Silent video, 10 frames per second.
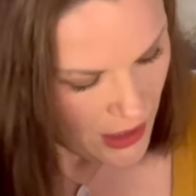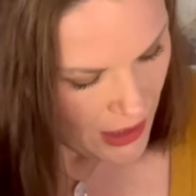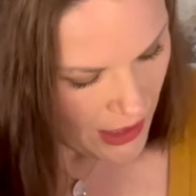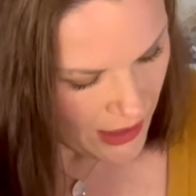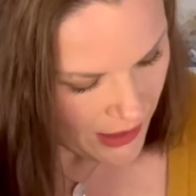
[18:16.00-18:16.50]

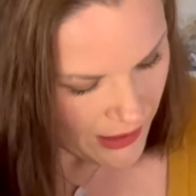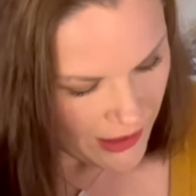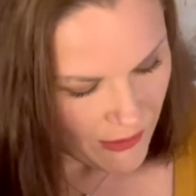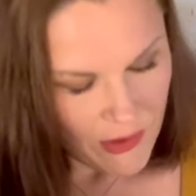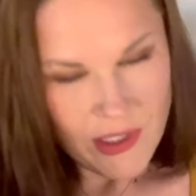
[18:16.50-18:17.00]
And I can
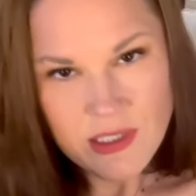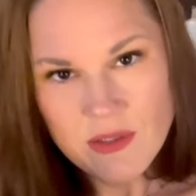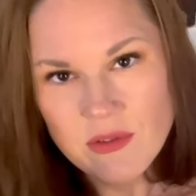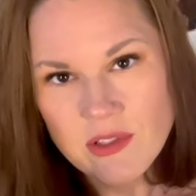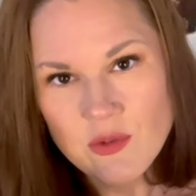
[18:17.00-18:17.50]
see with that
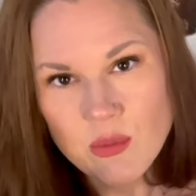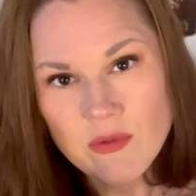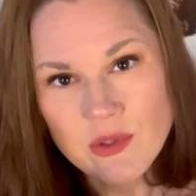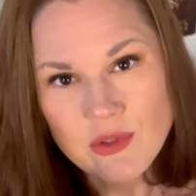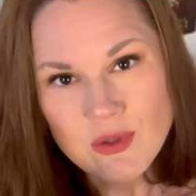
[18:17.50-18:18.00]
Devil, this
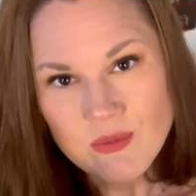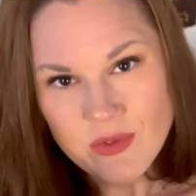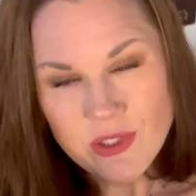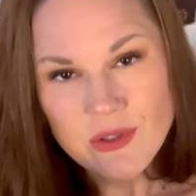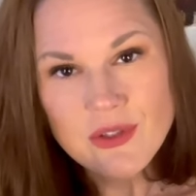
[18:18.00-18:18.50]
provokes some
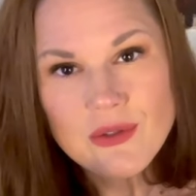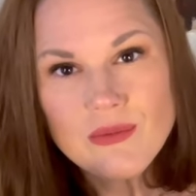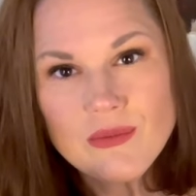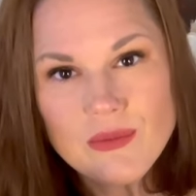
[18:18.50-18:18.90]
fears.